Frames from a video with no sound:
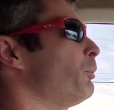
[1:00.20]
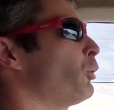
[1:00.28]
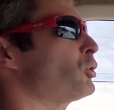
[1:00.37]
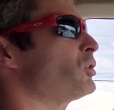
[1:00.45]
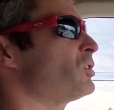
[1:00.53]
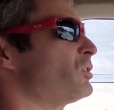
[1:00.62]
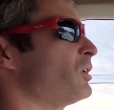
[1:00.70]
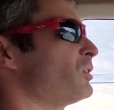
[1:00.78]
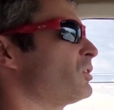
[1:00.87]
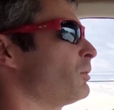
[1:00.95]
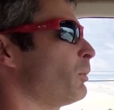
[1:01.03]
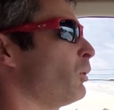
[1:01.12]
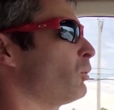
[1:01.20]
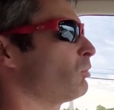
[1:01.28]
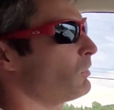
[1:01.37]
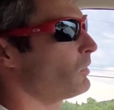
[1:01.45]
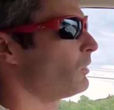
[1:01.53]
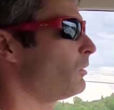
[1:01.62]
purchased this about
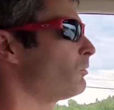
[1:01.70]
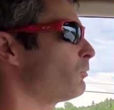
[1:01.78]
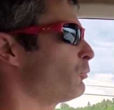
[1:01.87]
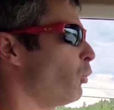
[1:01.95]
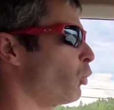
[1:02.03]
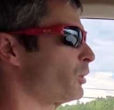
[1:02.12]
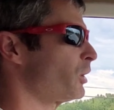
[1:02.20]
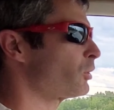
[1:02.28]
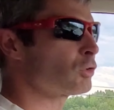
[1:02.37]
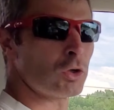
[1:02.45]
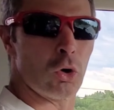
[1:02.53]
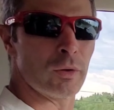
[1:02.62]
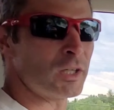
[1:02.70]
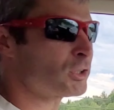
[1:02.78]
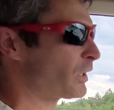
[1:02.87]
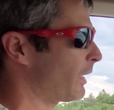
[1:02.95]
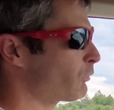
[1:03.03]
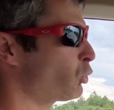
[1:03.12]
4 years
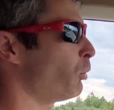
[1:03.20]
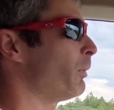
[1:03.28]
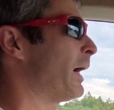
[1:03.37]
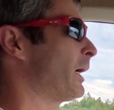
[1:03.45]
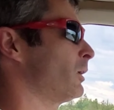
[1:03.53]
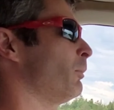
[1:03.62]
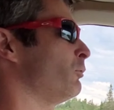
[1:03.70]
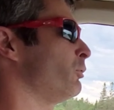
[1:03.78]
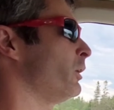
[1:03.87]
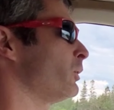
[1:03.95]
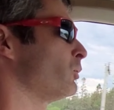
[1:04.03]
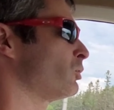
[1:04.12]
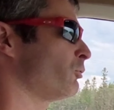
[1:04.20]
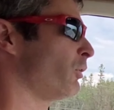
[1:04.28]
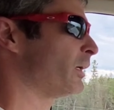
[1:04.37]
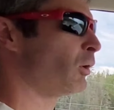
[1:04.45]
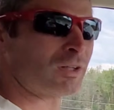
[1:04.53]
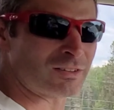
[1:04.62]
ago-ish. I'd have to go back into my videos to
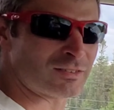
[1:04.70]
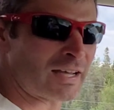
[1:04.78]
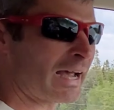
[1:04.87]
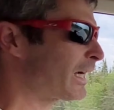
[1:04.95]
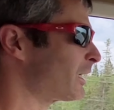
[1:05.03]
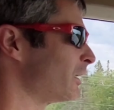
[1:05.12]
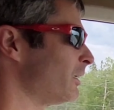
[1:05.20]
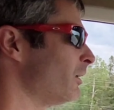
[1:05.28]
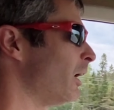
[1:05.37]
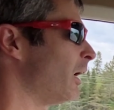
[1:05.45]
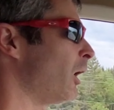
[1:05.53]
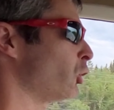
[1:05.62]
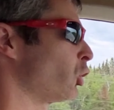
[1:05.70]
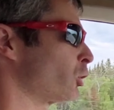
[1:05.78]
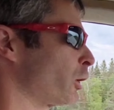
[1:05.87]
find out exactly how long